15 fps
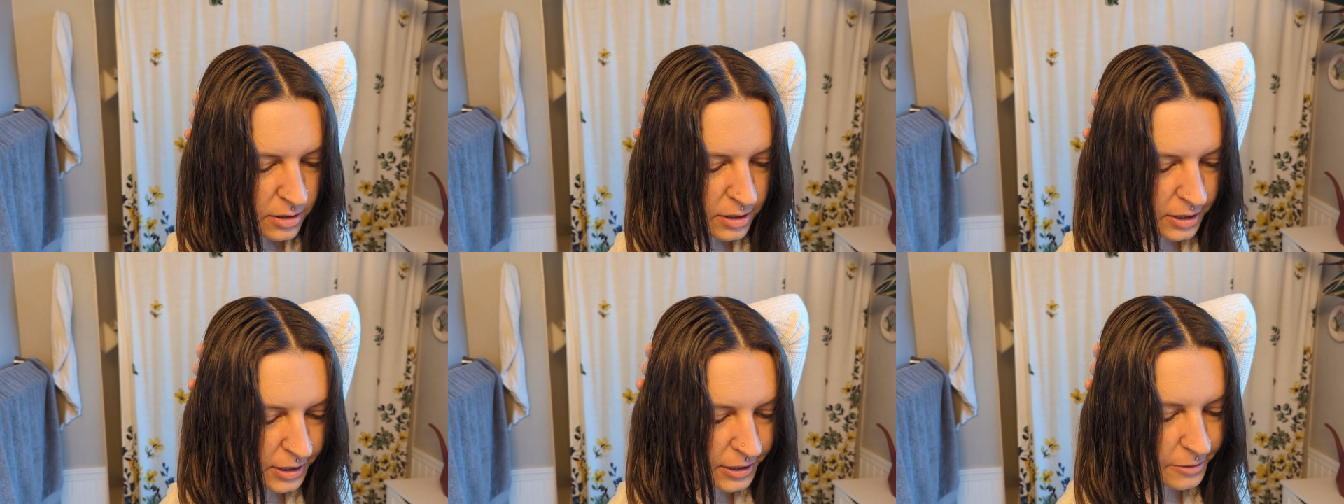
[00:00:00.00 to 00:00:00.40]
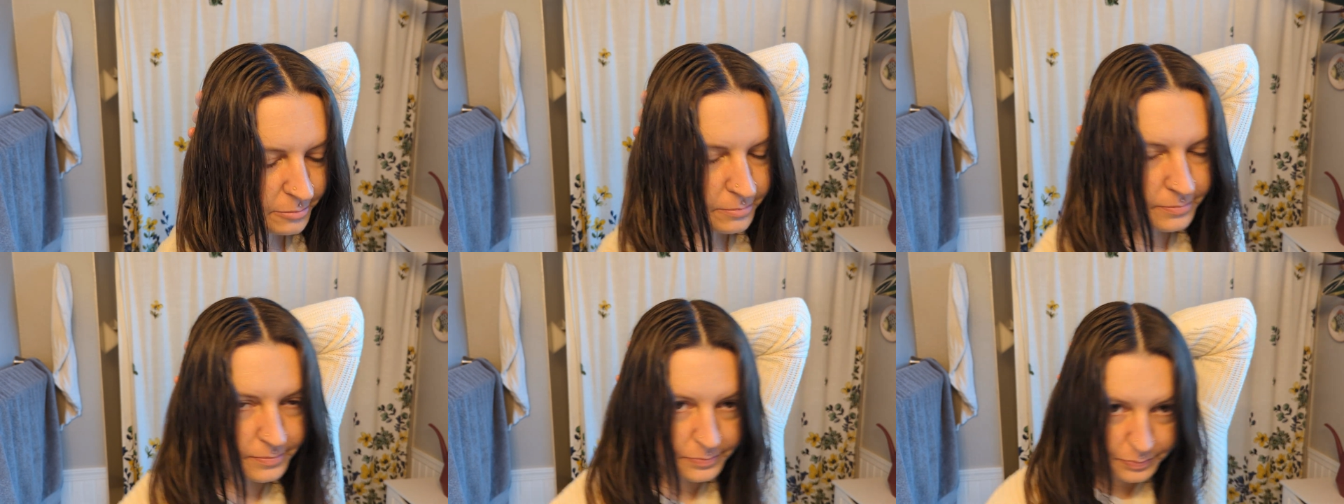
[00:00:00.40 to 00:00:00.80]

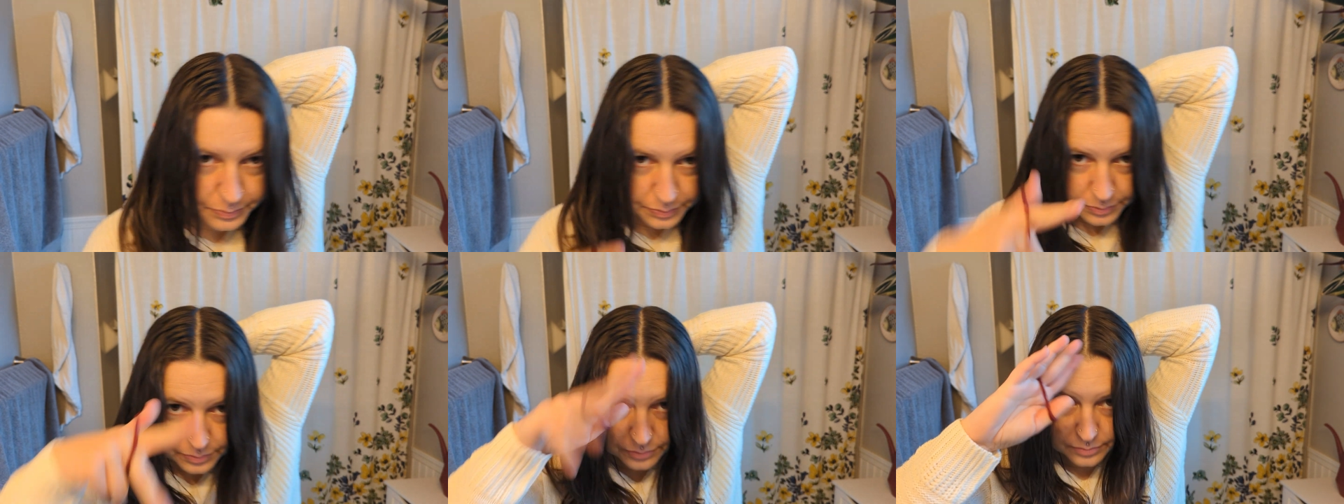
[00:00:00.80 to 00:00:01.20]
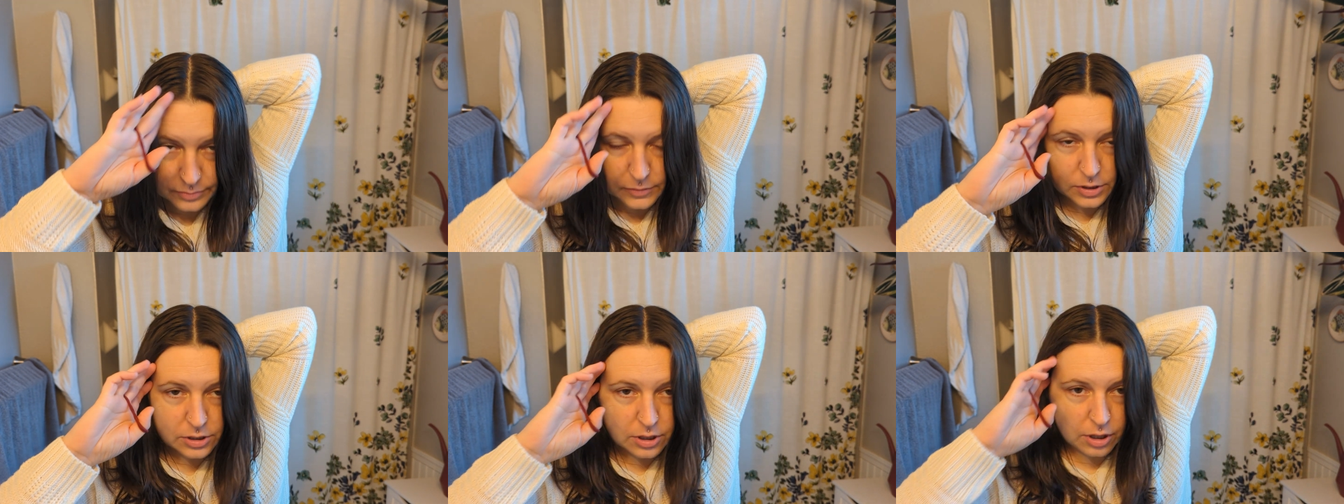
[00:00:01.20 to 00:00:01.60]
Um,
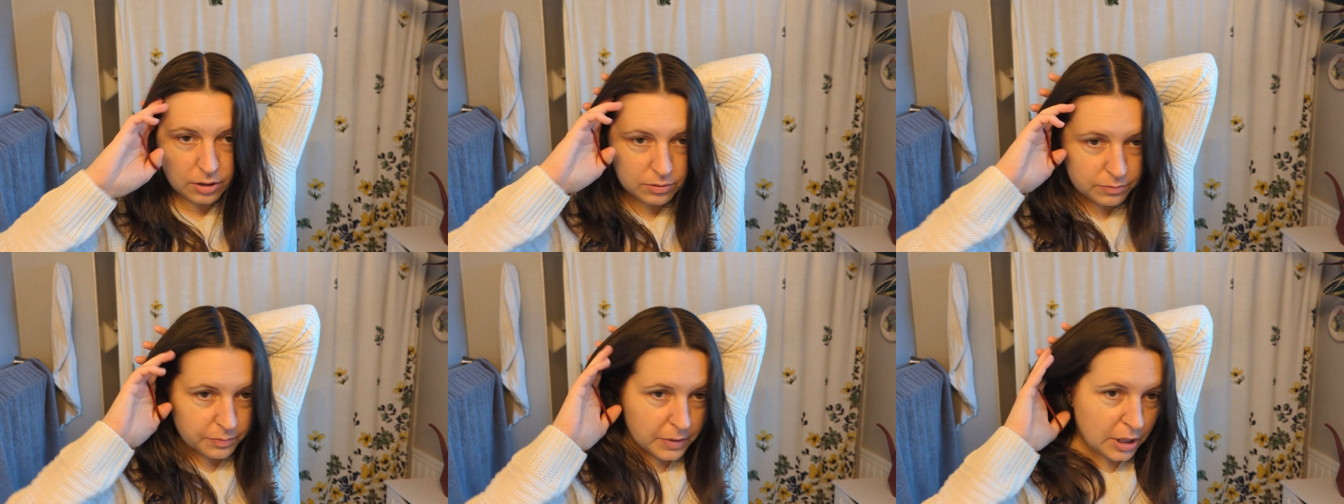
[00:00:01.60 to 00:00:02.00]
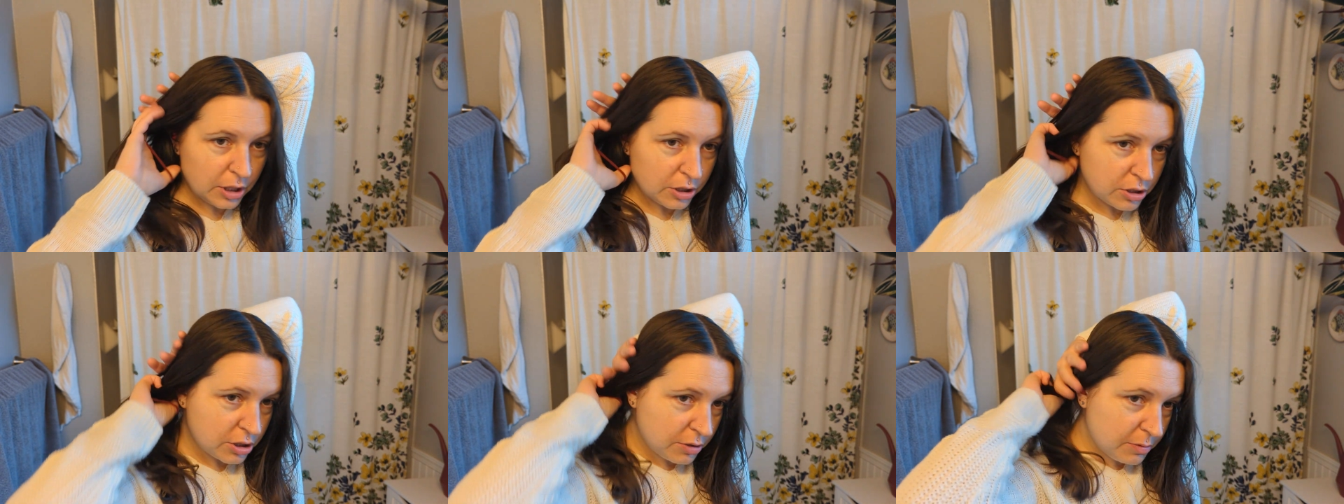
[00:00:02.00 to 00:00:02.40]
so
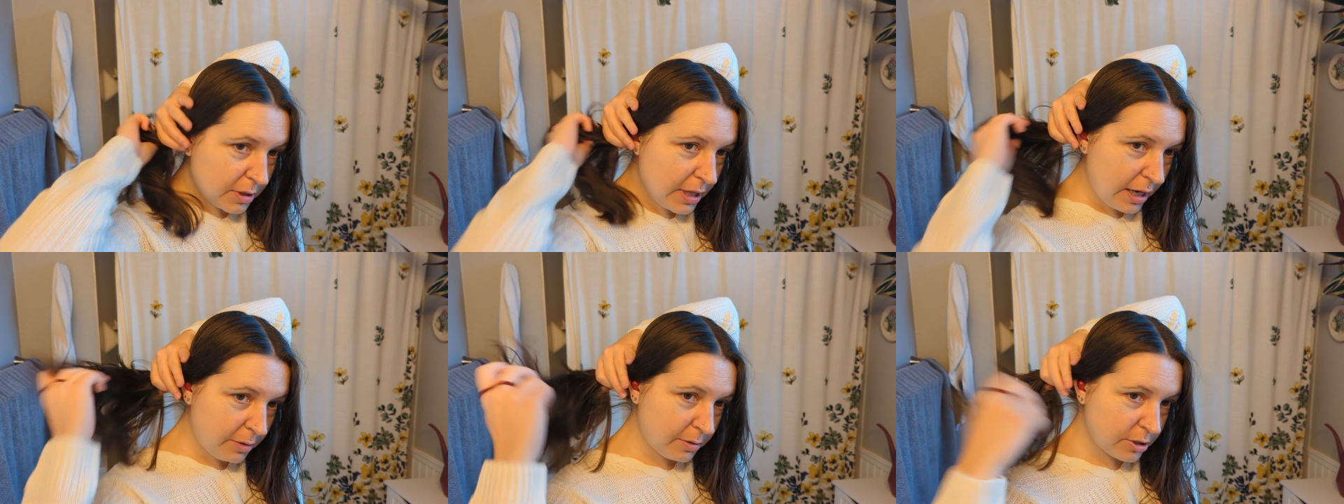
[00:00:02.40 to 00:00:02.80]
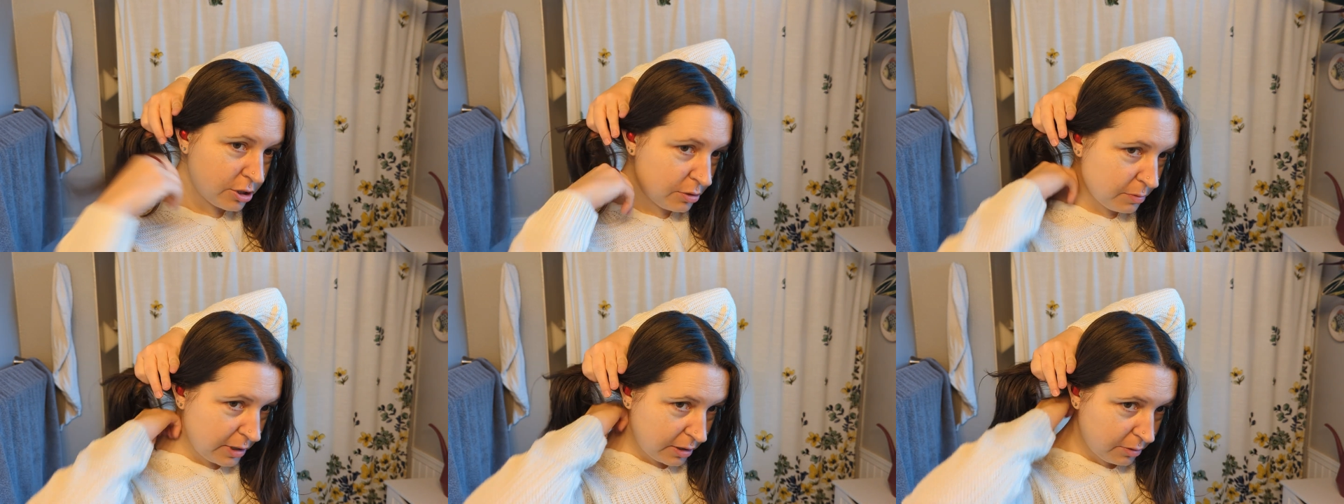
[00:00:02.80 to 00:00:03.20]
do with that
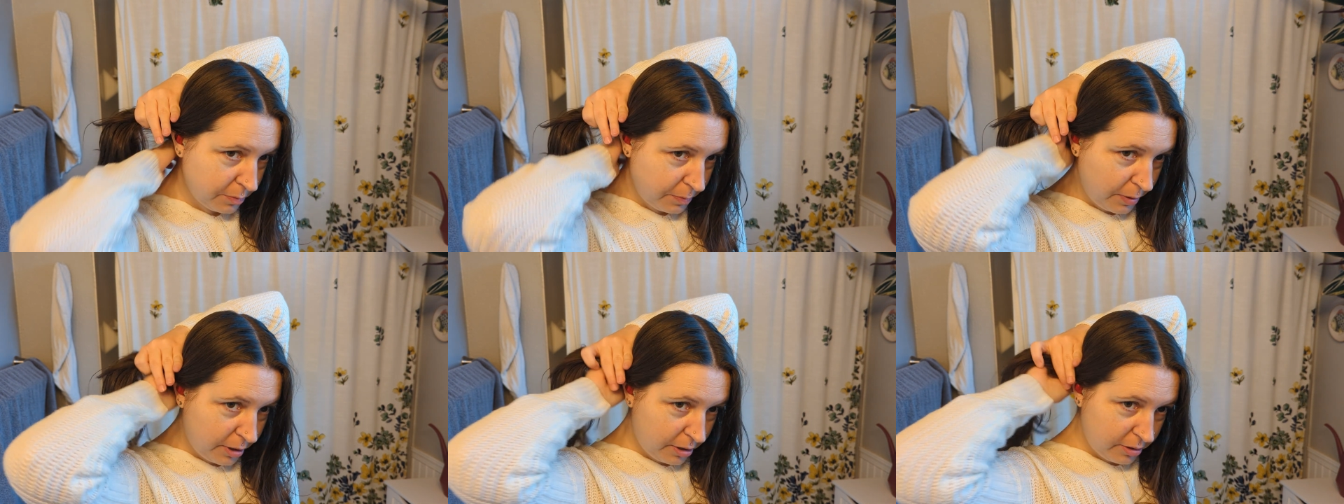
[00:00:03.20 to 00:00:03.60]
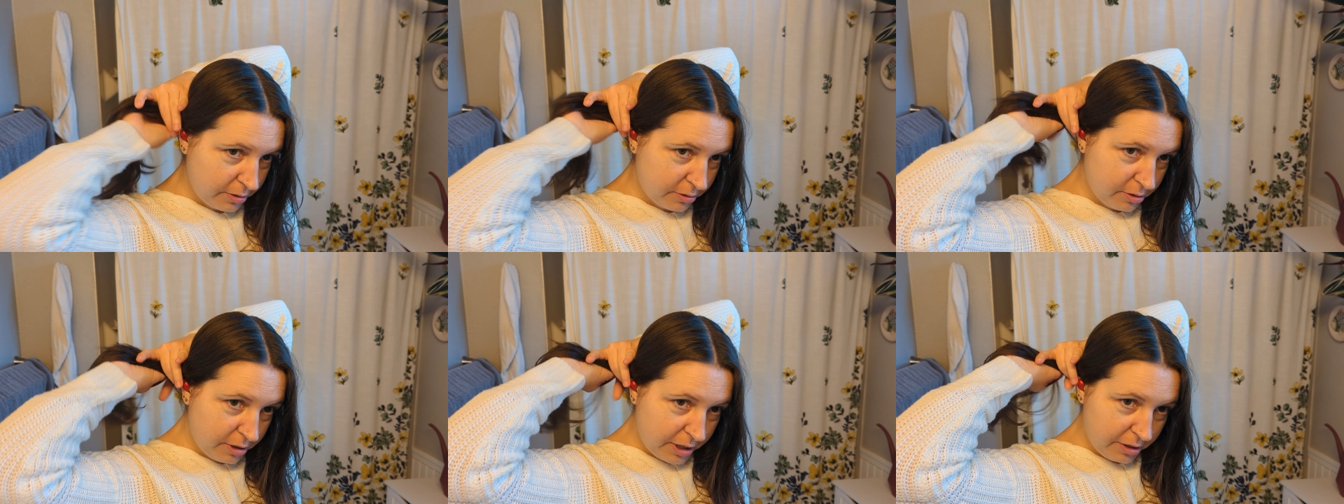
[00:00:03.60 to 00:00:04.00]
what you will.
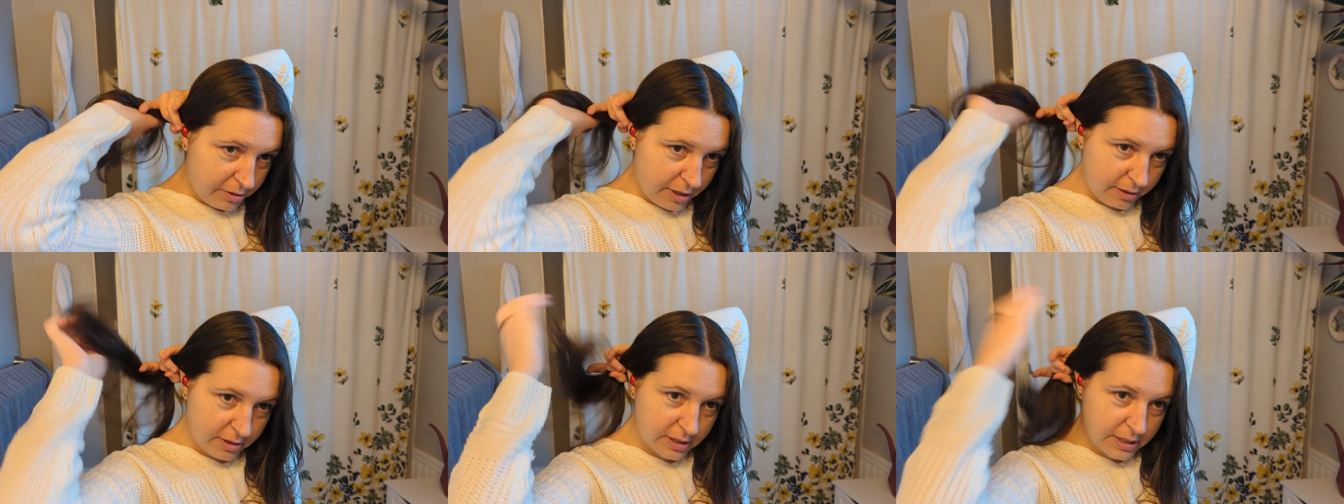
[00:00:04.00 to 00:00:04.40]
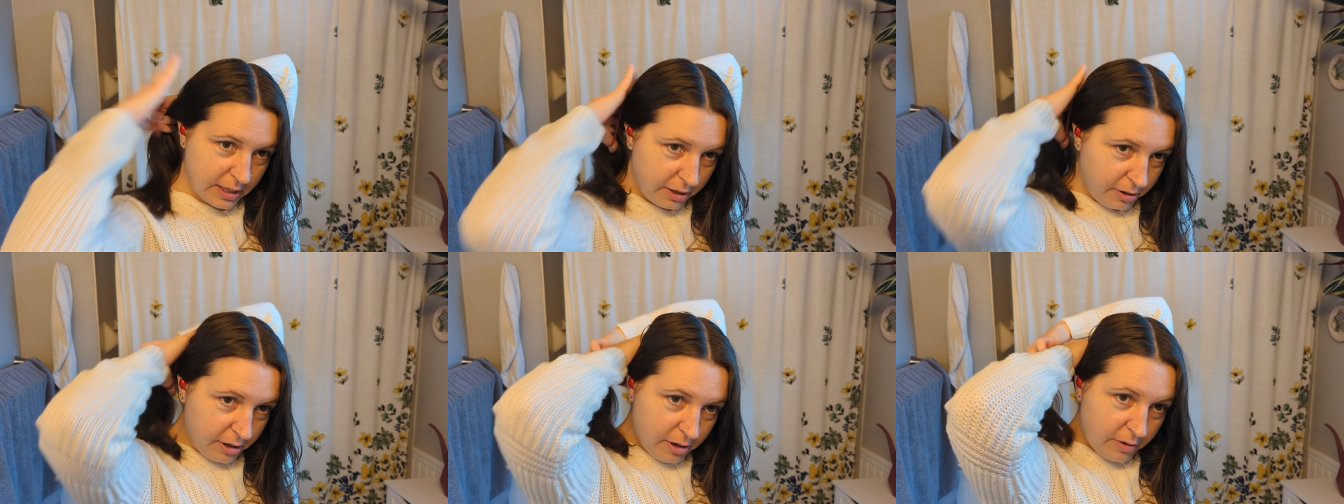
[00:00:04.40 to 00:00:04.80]
Part your hair down the
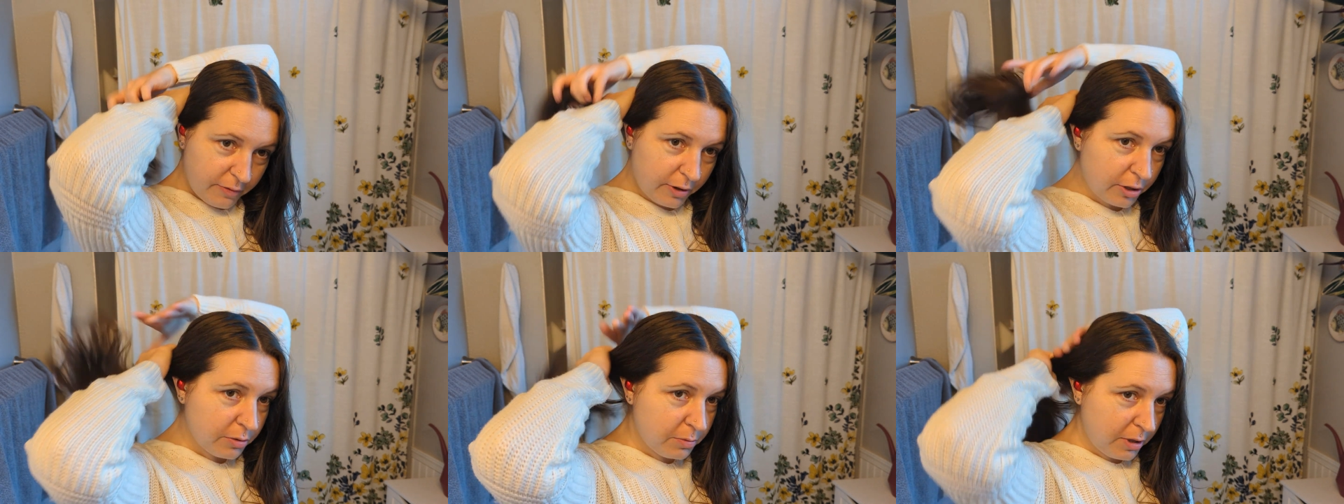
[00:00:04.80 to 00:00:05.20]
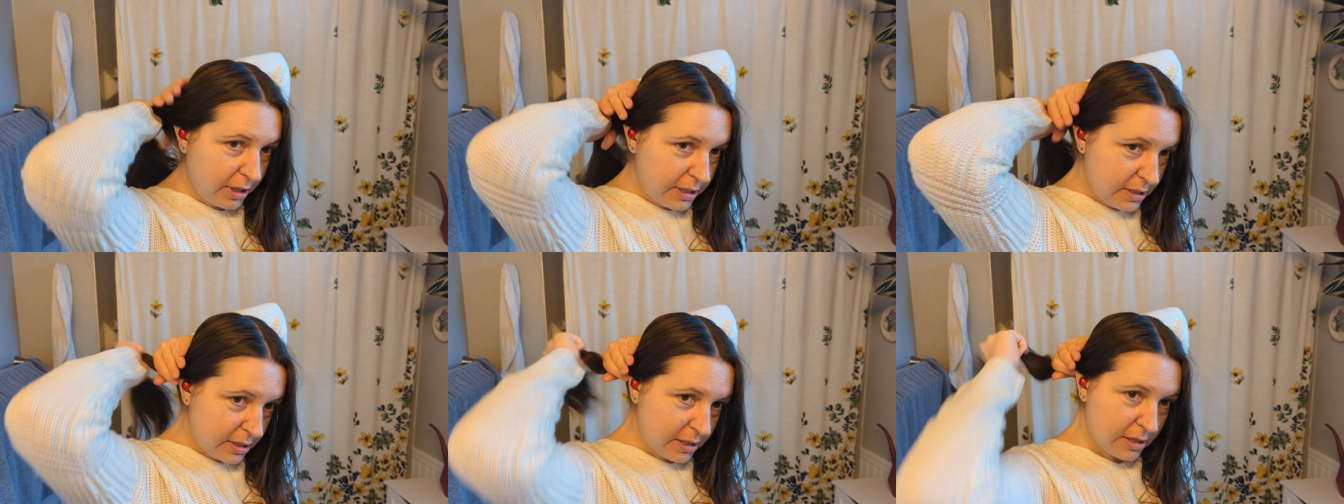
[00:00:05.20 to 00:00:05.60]
center however you
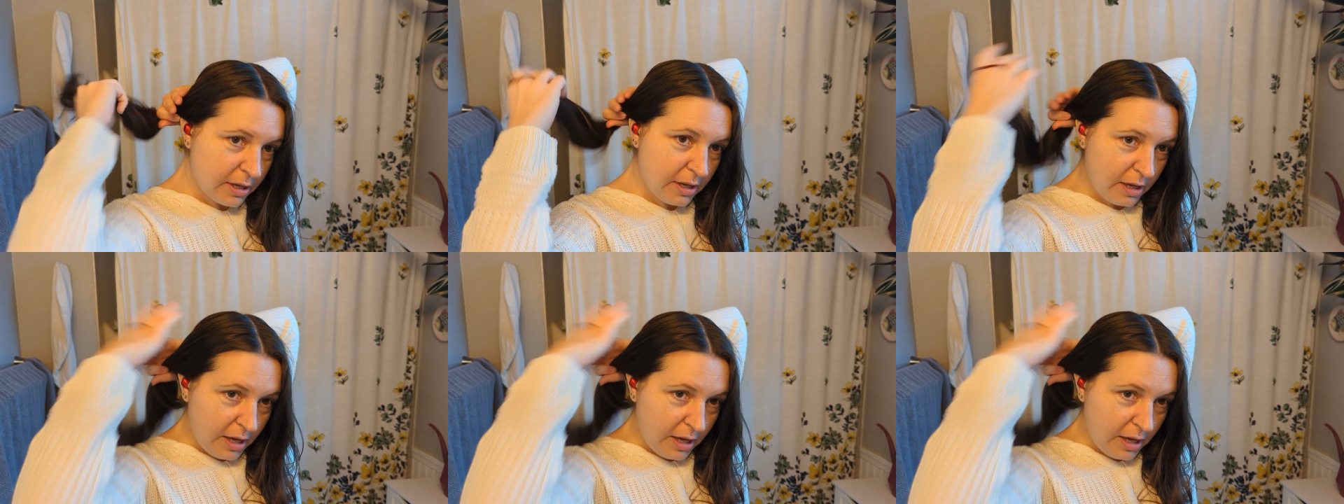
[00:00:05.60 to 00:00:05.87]
want.